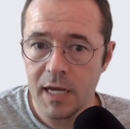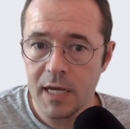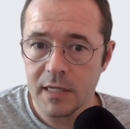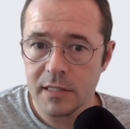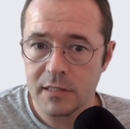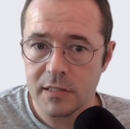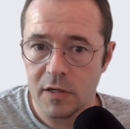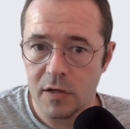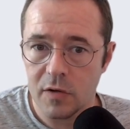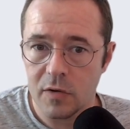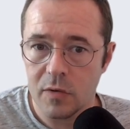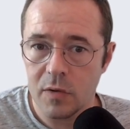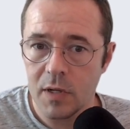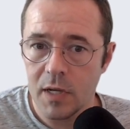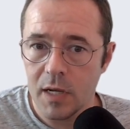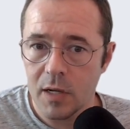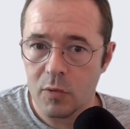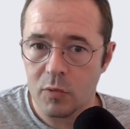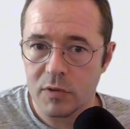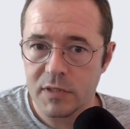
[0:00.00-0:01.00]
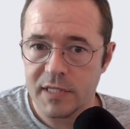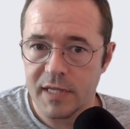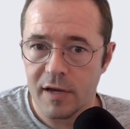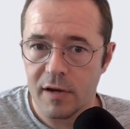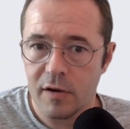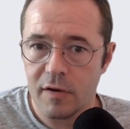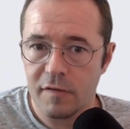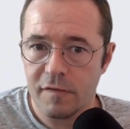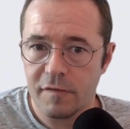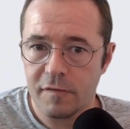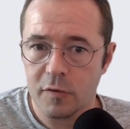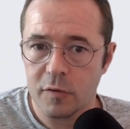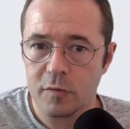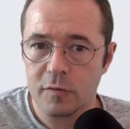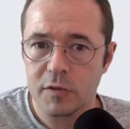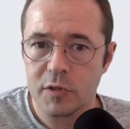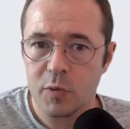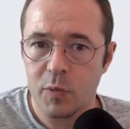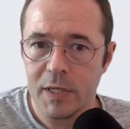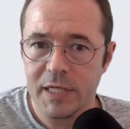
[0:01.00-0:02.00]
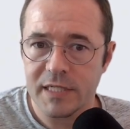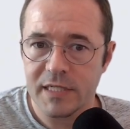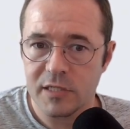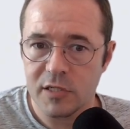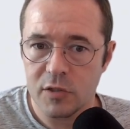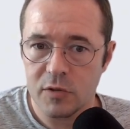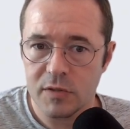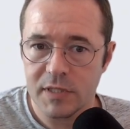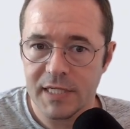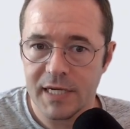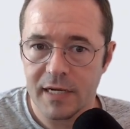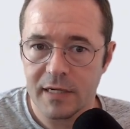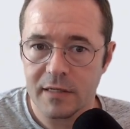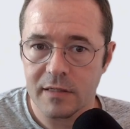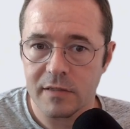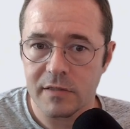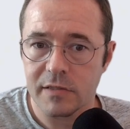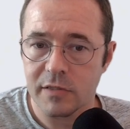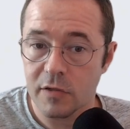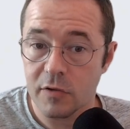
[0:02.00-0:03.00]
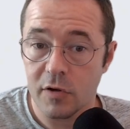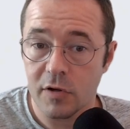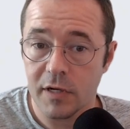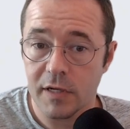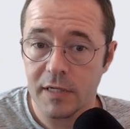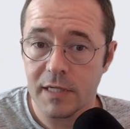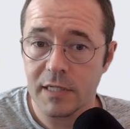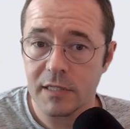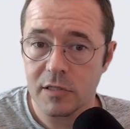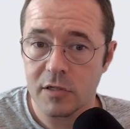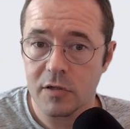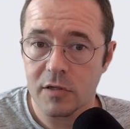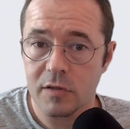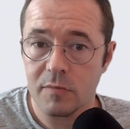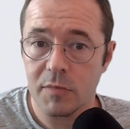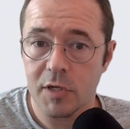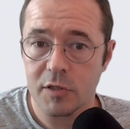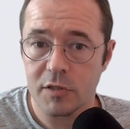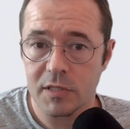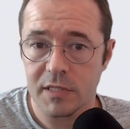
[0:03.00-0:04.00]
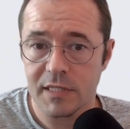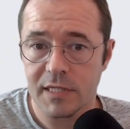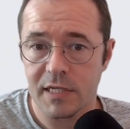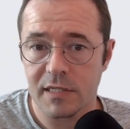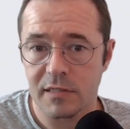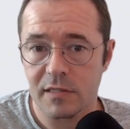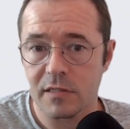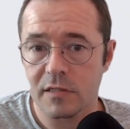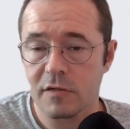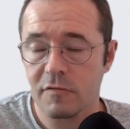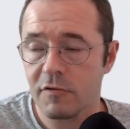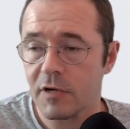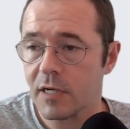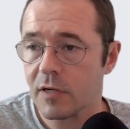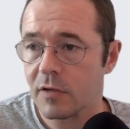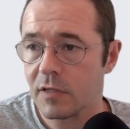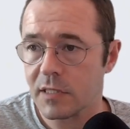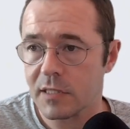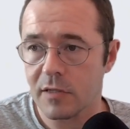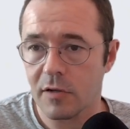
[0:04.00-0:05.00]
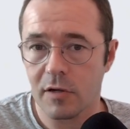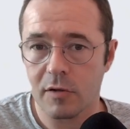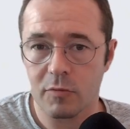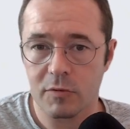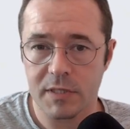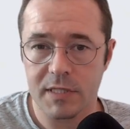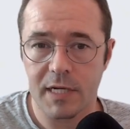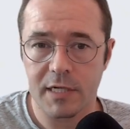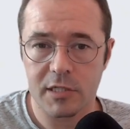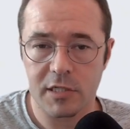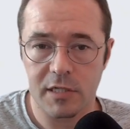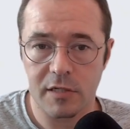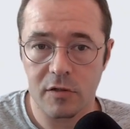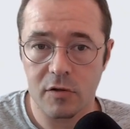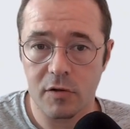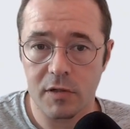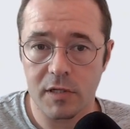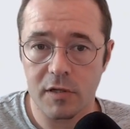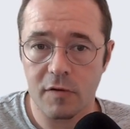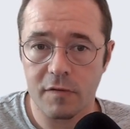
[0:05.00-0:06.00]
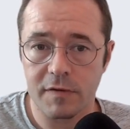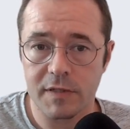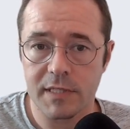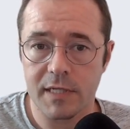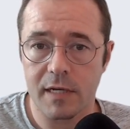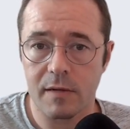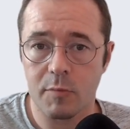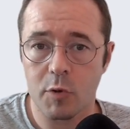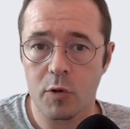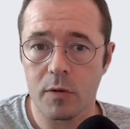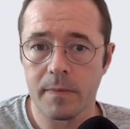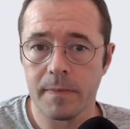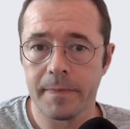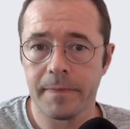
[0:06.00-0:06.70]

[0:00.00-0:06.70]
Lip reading: So what's that, a full 22 seconds longer it took the motion sensor to realize that I was actually not in the office anymore.